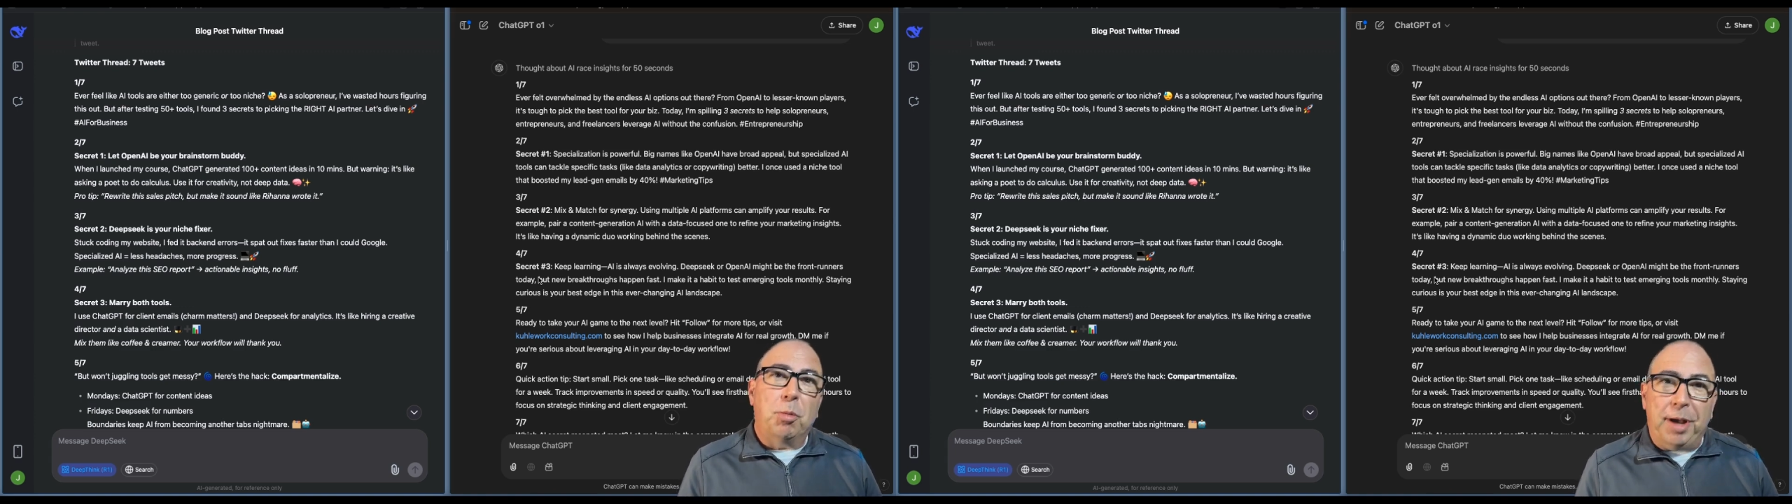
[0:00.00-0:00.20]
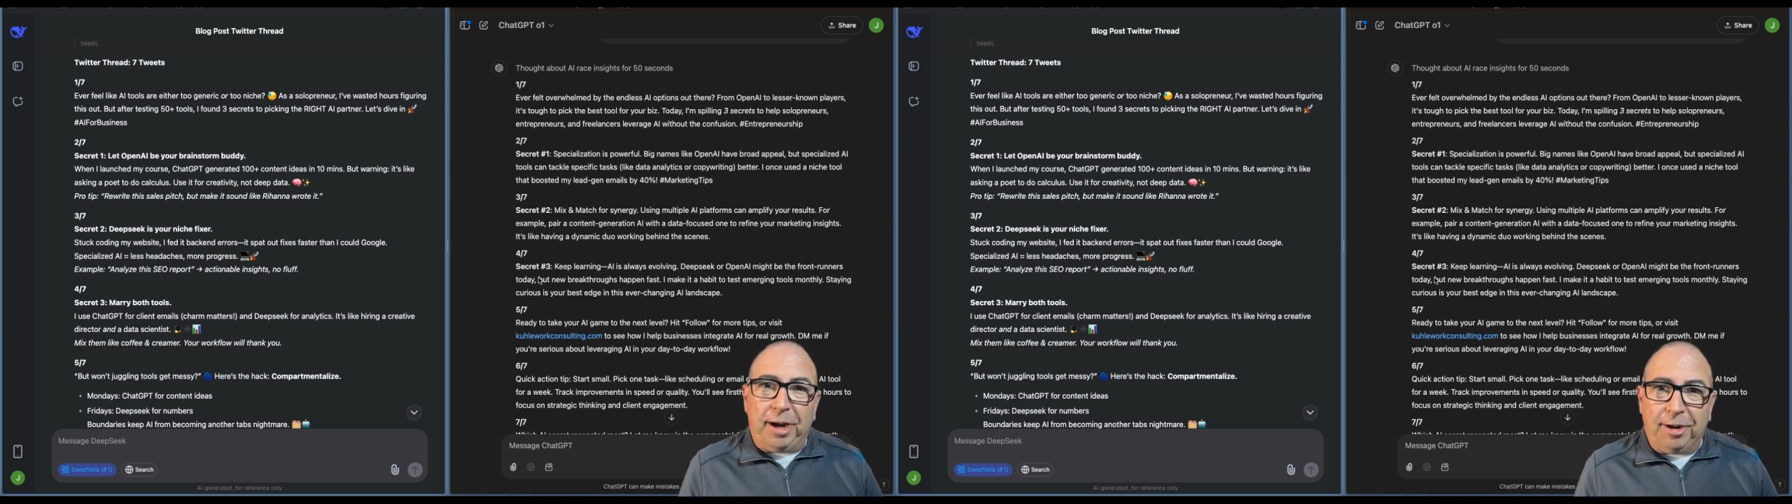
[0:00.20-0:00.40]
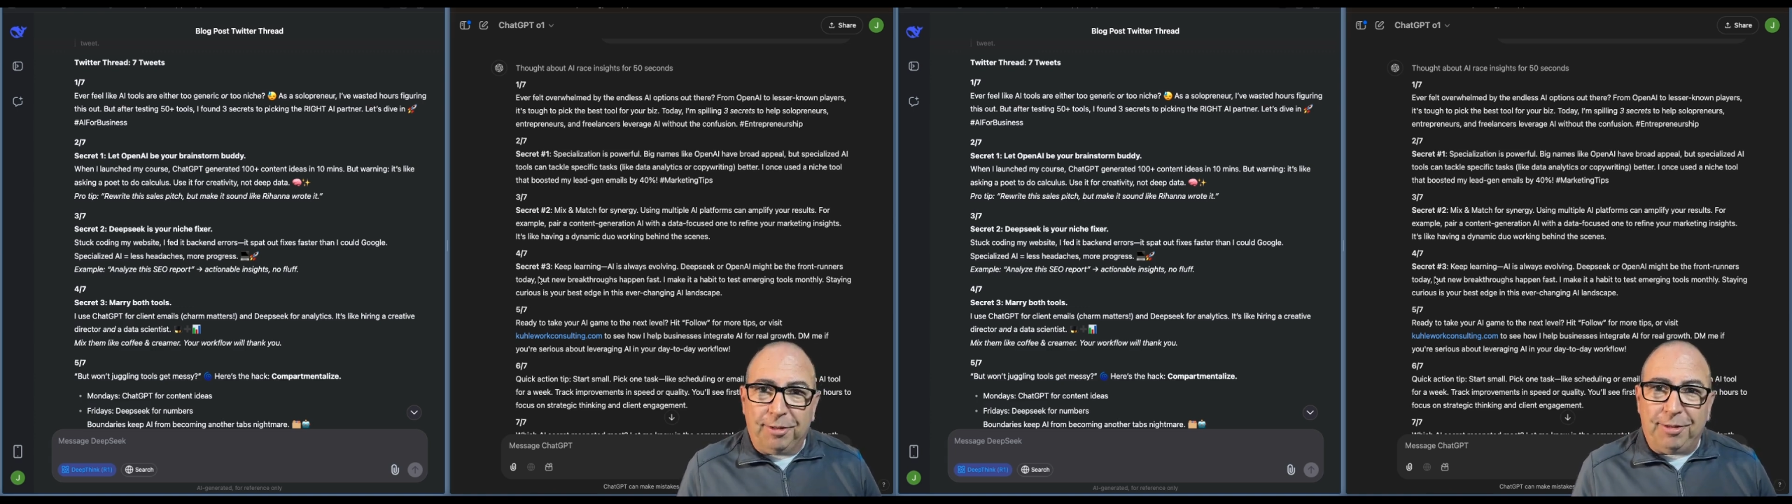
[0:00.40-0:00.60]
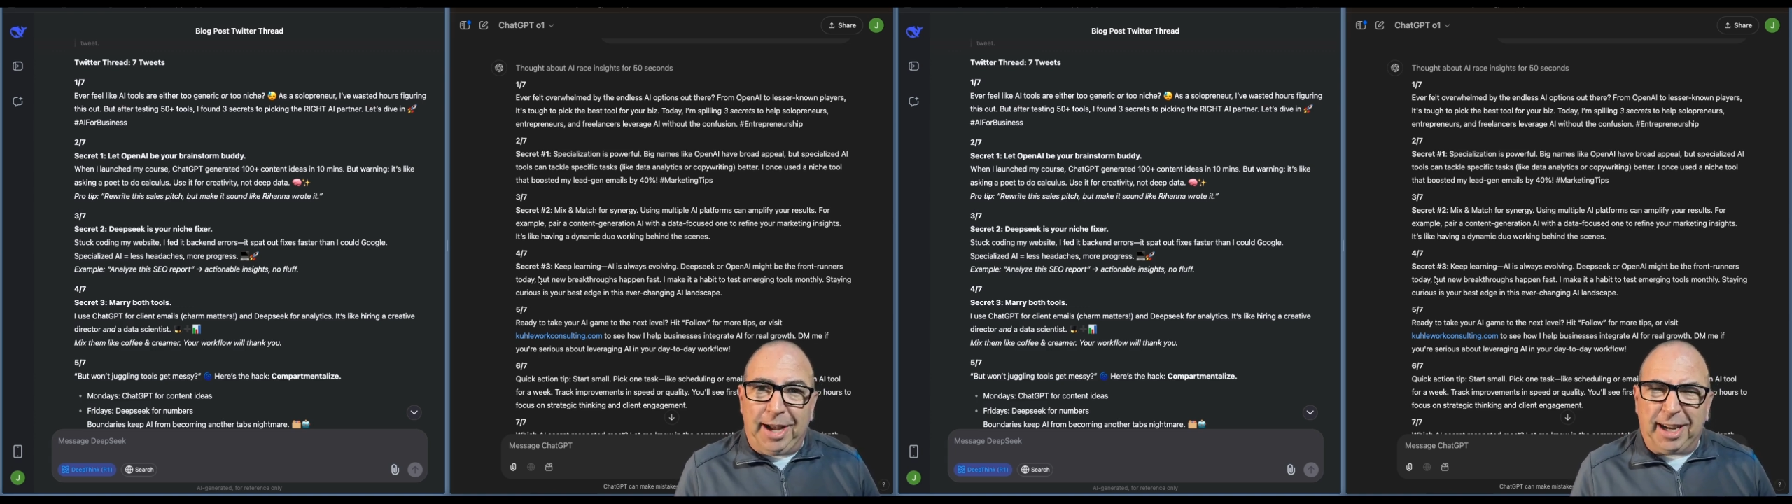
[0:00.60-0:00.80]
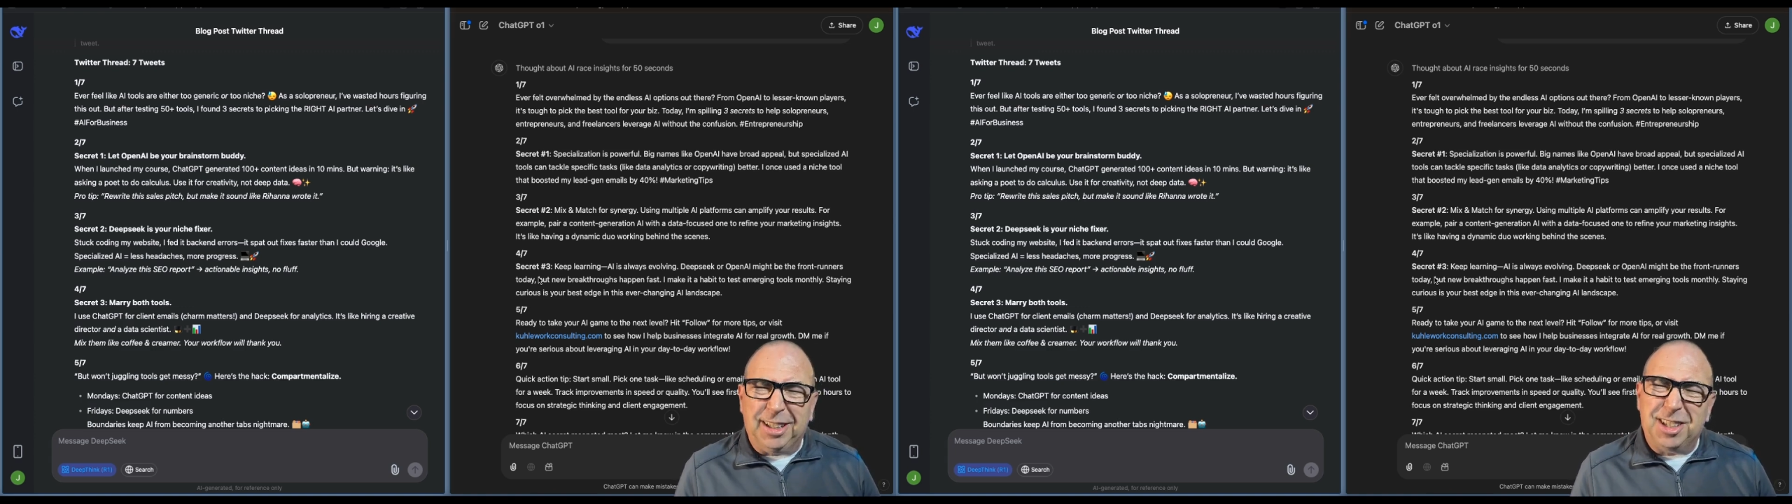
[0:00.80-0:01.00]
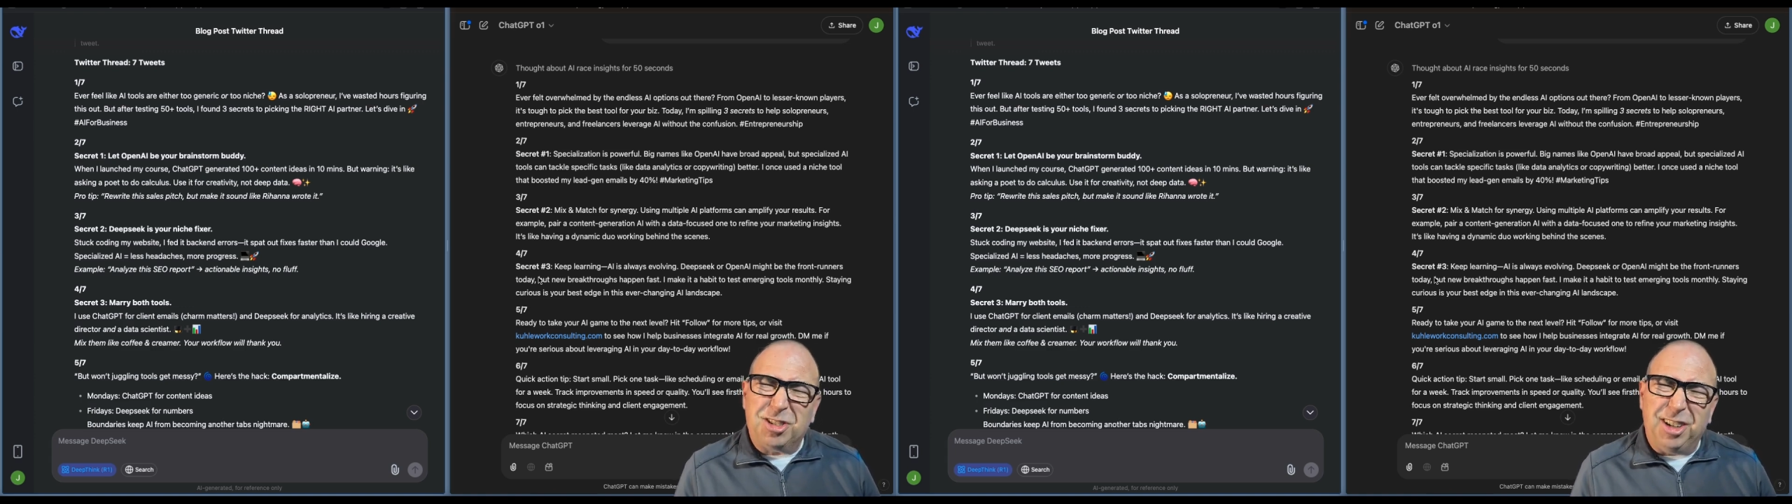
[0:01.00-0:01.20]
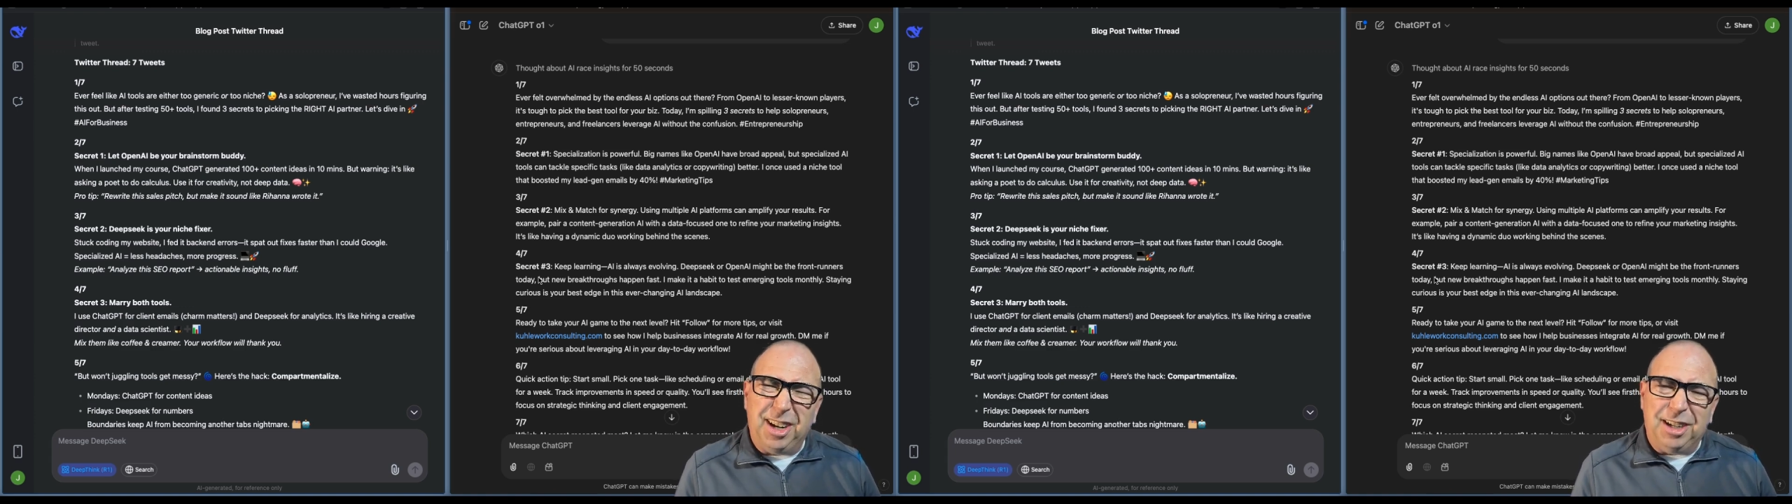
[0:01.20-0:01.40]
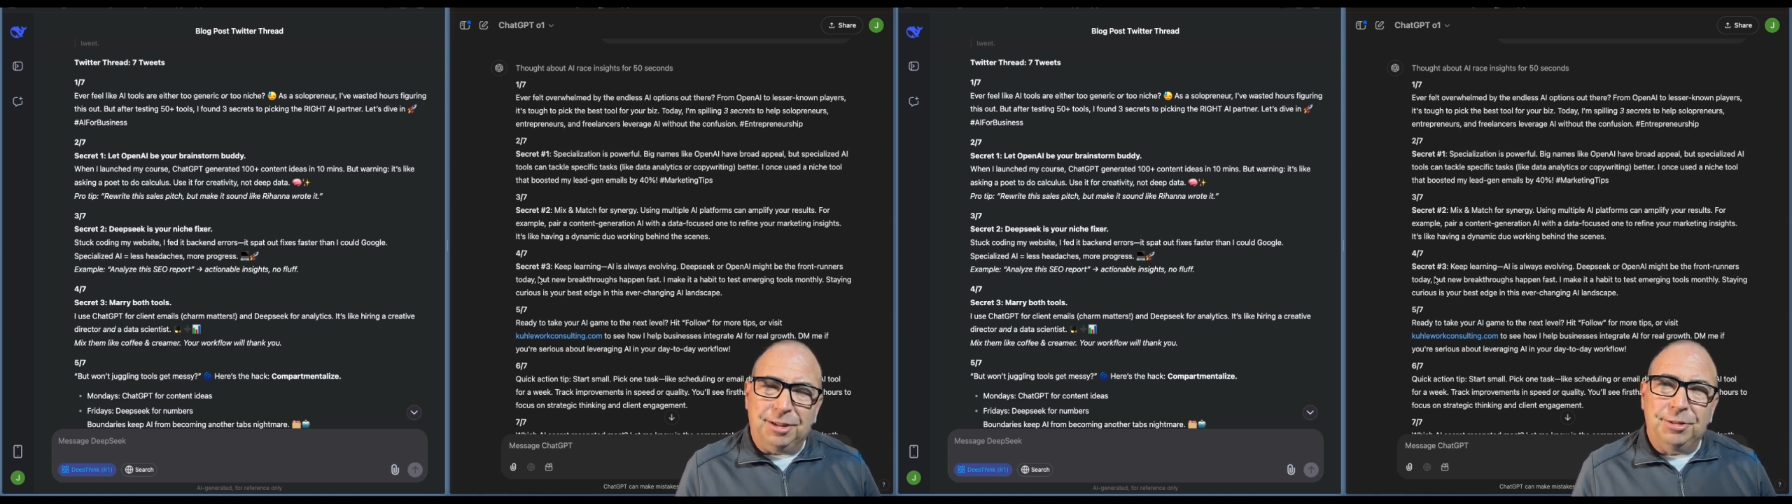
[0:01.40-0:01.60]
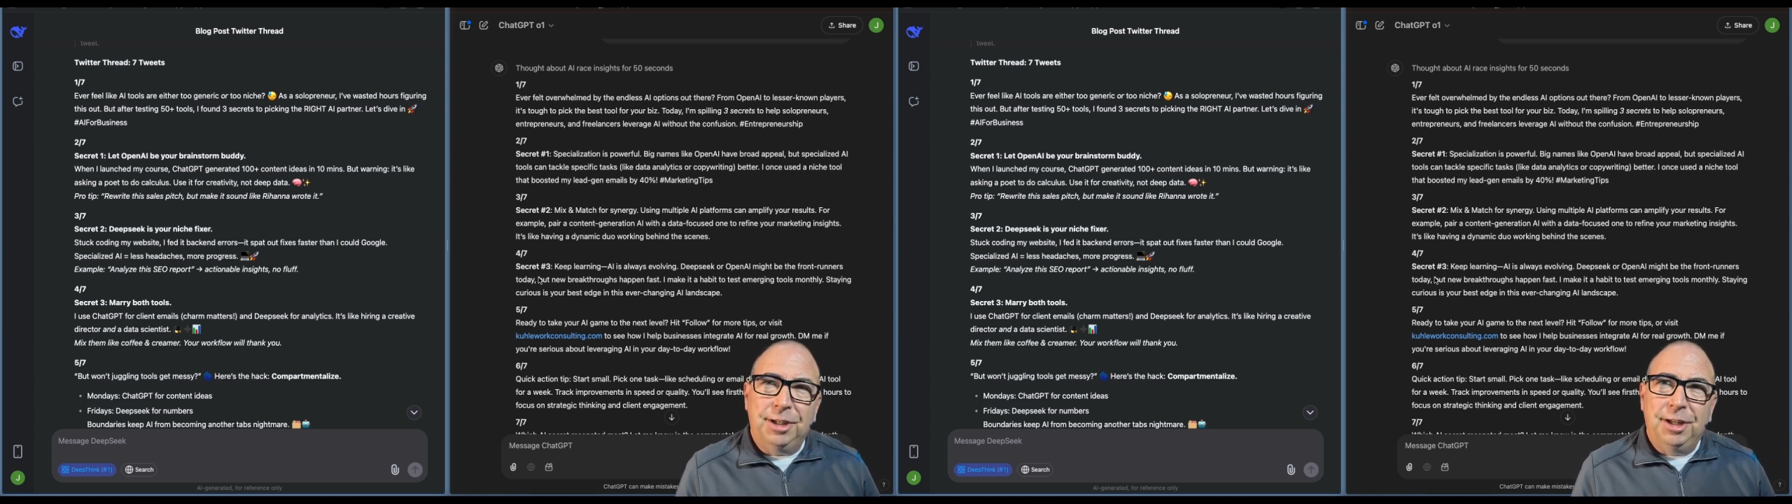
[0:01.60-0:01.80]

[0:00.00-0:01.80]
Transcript: matter of fact, less creative,